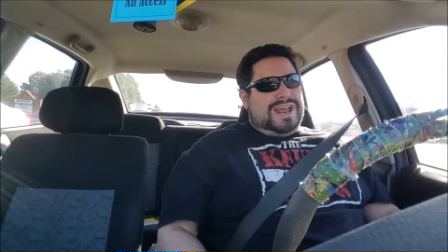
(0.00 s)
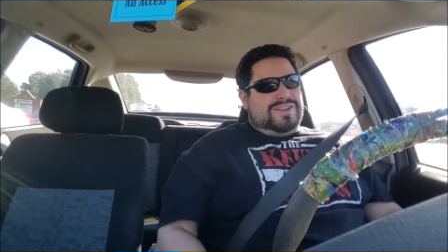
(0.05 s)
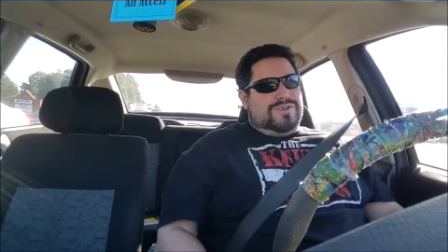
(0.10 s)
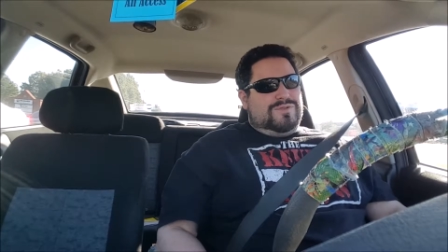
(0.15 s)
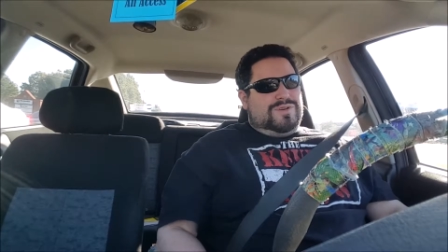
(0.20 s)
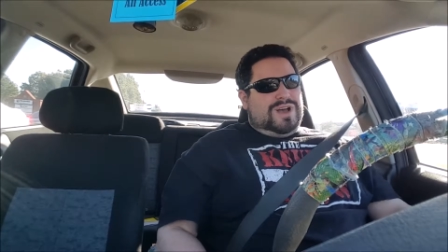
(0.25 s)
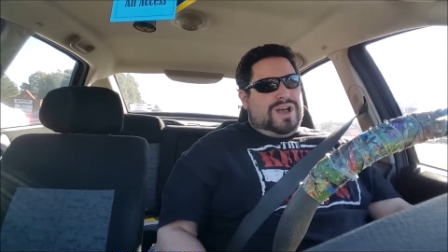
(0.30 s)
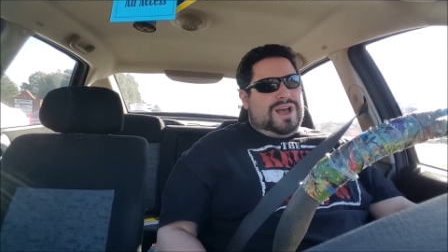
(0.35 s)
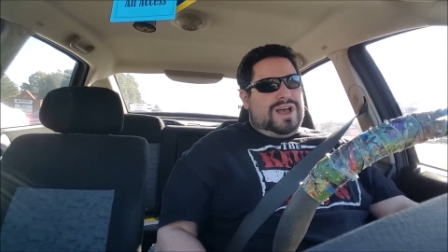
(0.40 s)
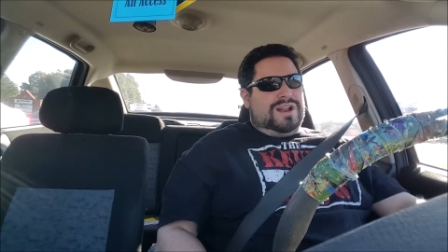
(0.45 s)
and
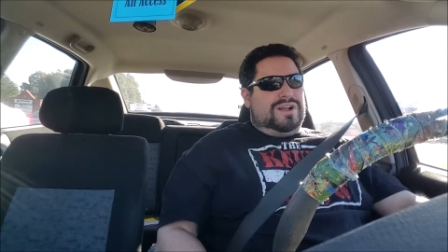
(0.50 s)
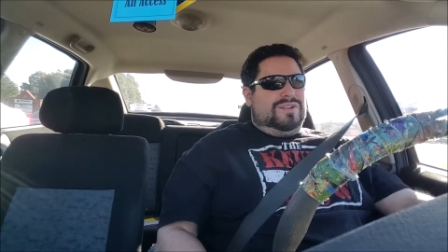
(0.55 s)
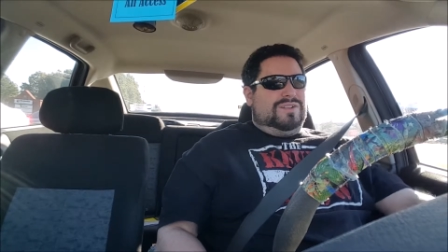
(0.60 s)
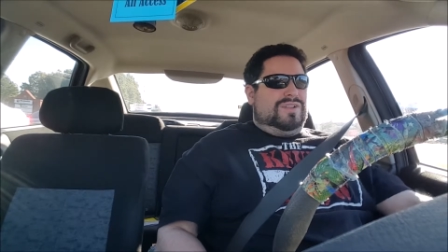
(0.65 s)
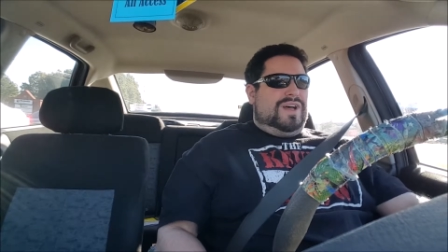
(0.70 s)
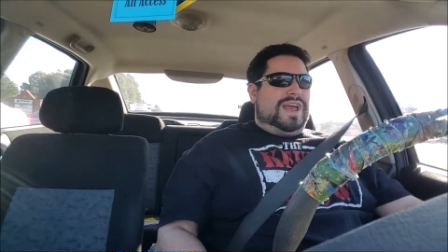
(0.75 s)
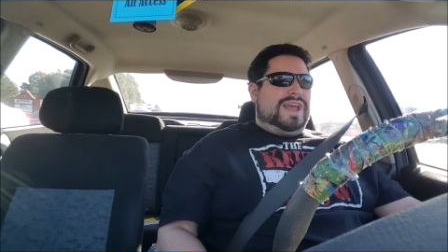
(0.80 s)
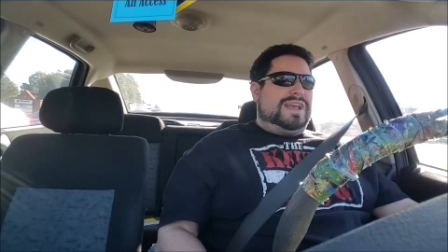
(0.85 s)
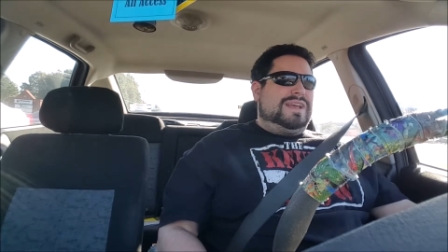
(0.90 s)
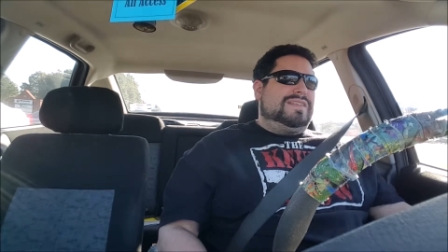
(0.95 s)
you kind of
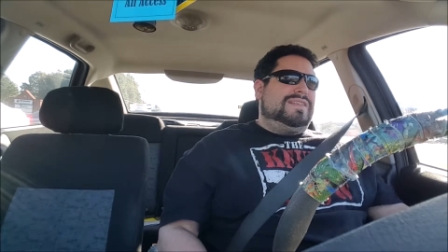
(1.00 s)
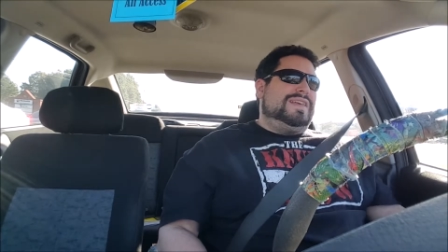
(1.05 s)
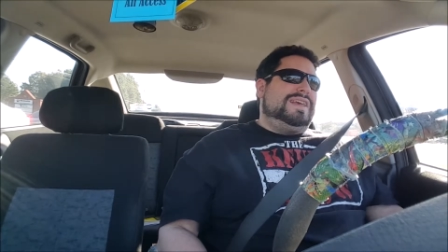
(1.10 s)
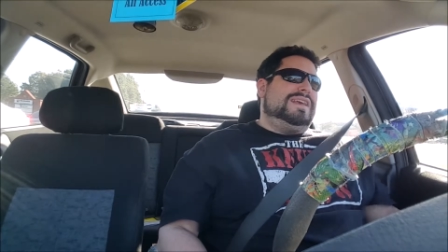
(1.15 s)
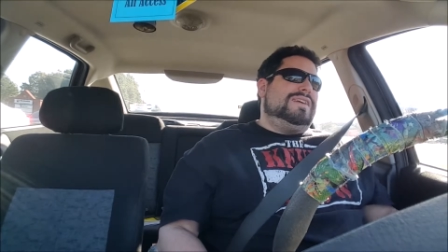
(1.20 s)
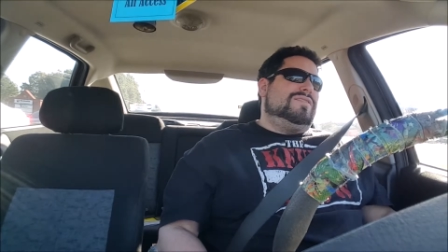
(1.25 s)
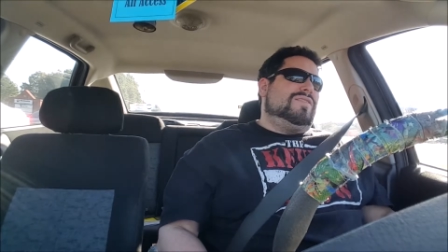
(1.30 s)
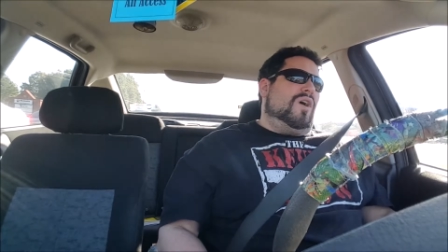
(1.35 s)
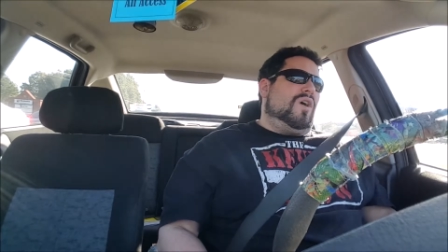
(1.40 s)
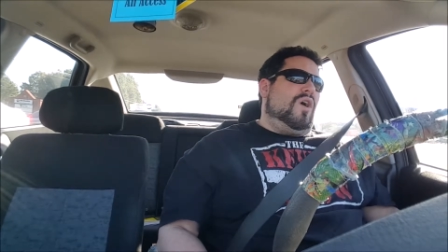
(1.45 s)
like
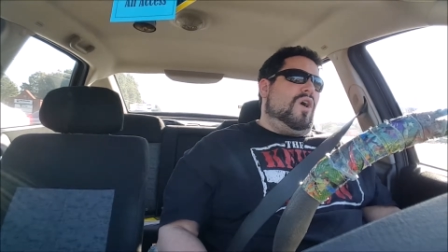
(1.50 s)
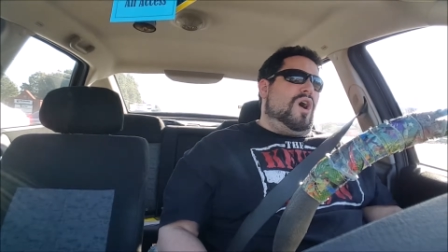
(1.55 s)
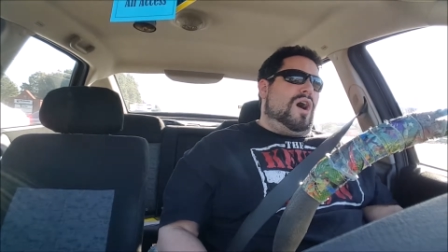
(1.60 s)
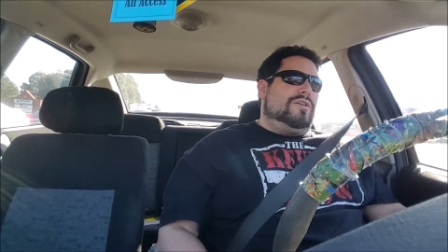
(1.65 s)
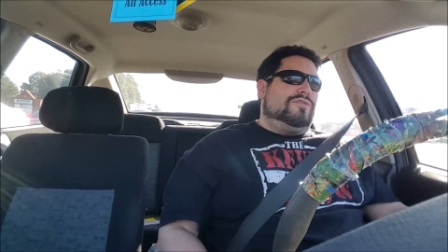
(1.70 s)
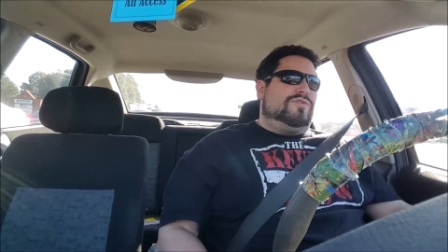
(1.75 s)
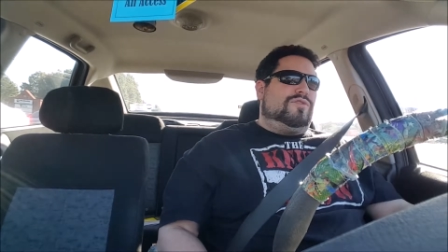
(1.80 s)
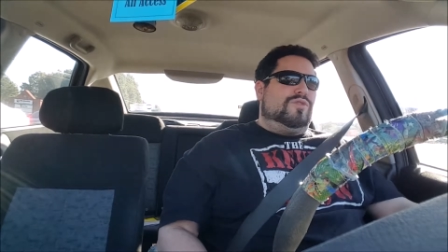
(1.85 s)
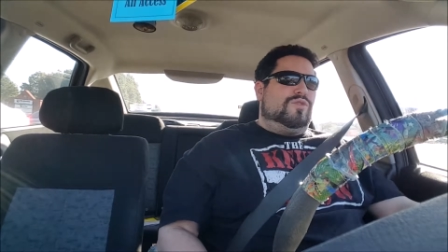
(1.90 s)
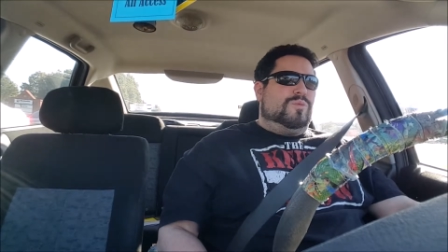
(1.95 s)
these
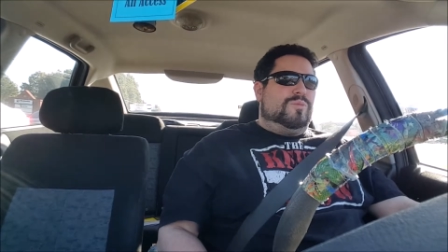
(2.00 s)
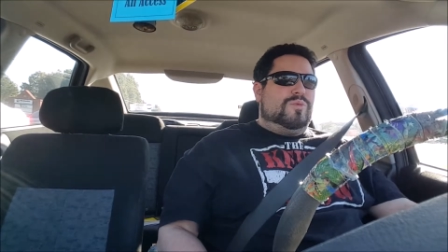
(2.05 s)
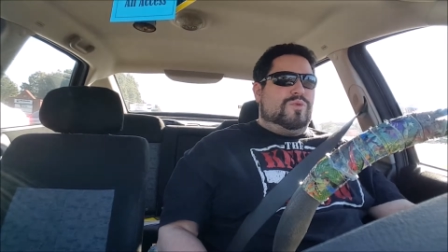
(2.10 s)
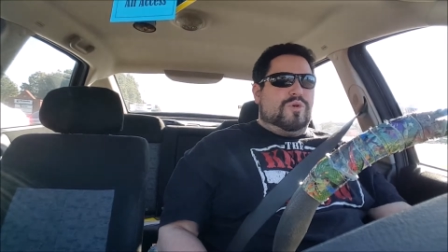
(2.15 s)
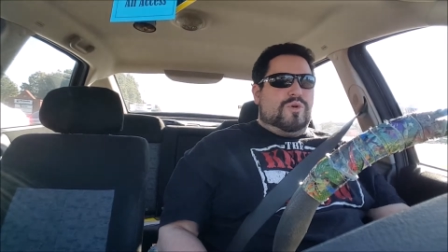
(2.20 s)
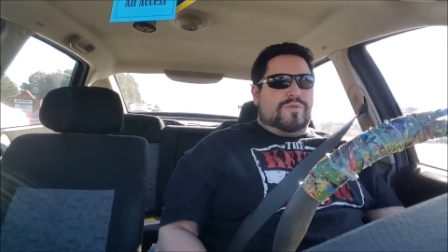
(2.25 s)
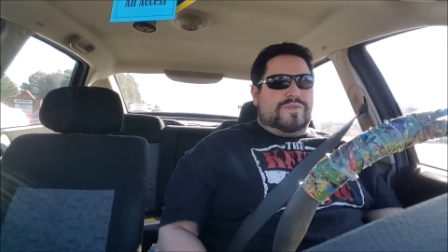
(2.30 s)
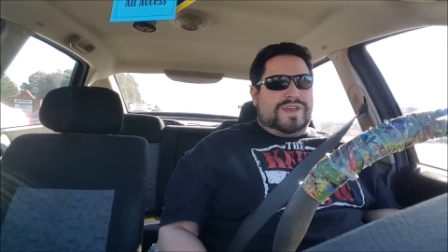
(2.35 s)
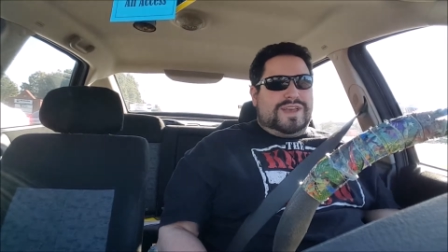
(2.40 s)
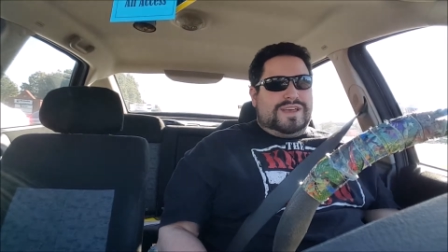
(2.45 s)
awful
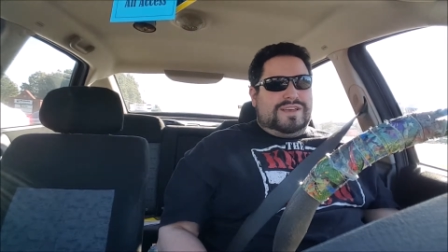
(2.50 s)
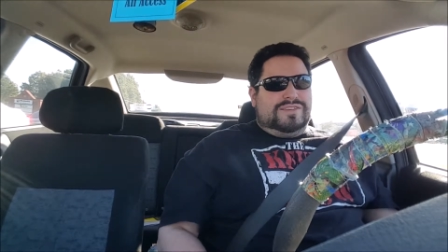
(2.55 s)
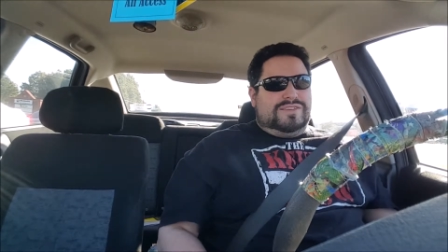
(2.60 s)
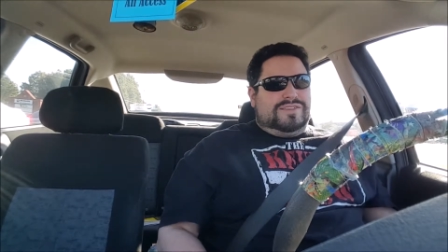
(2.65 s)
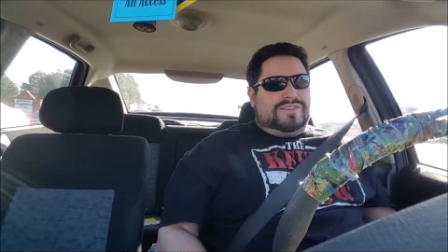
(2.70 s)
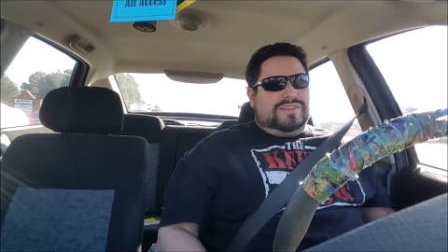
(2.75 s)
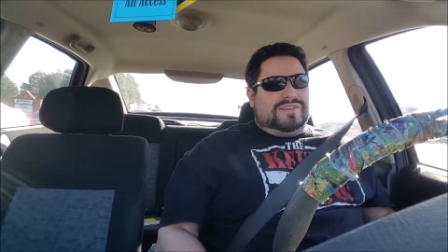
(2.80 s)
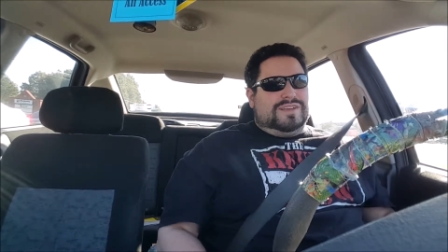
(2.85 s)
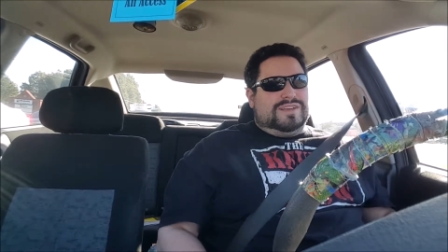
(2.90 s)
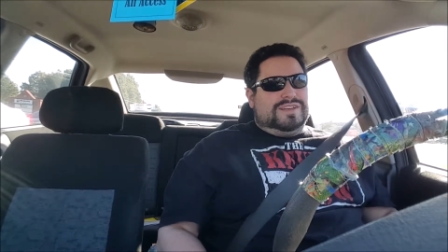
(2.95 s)

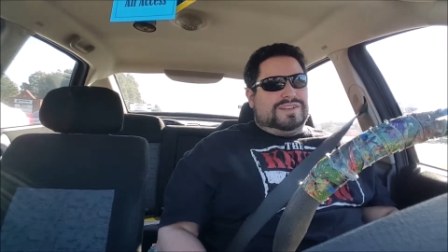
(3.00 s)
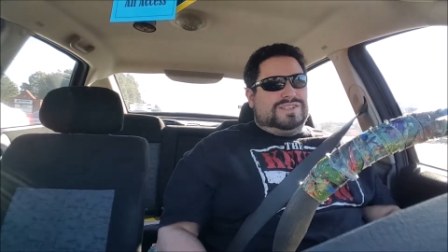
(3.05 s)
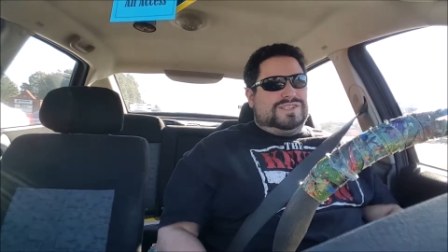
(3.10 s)
movies